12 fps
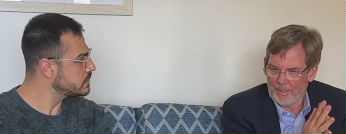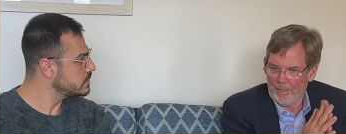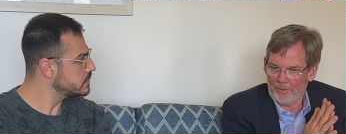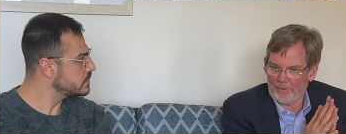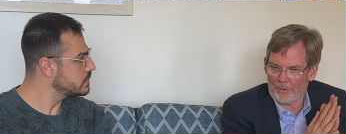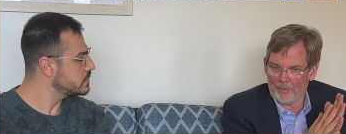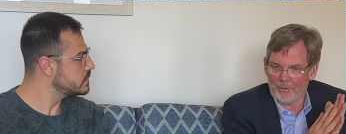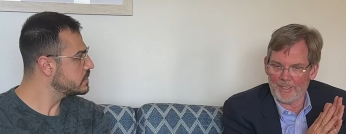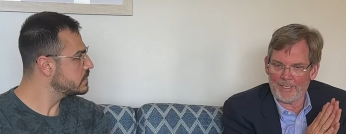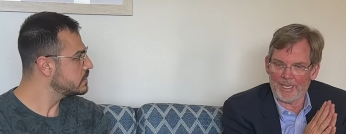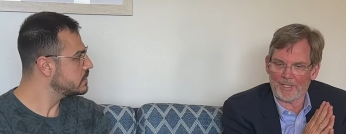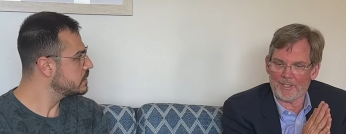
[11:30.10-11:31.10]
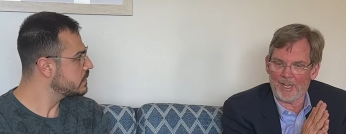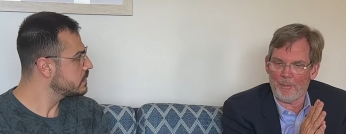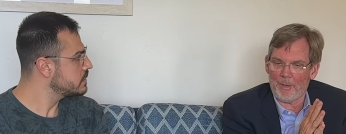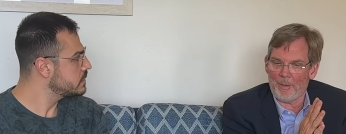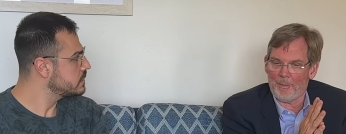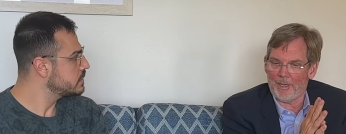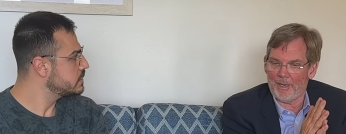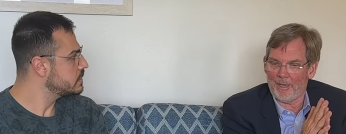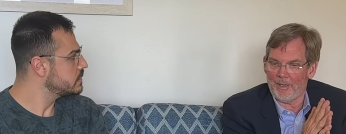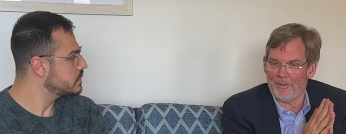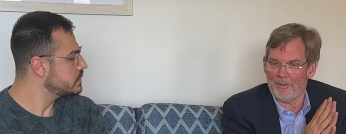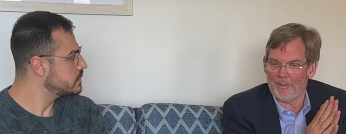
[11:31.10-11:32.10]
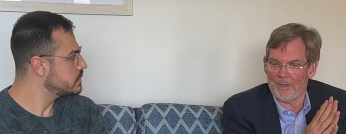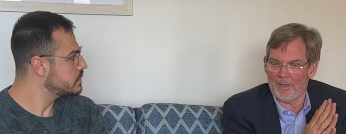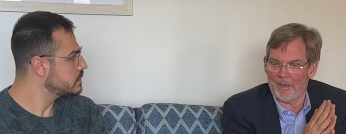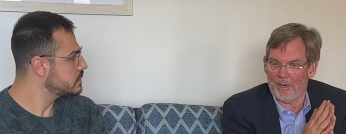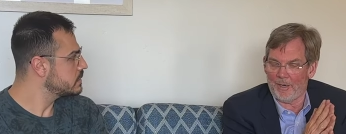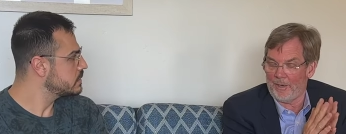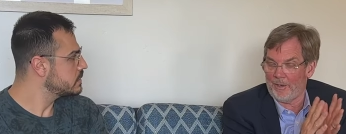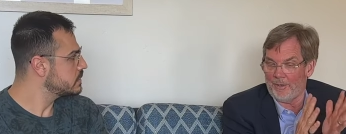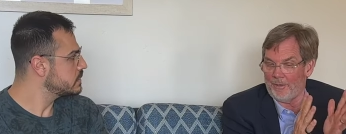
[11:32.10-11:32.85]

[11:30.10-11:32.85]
Speaker 1: Certainly Dexcom APIs are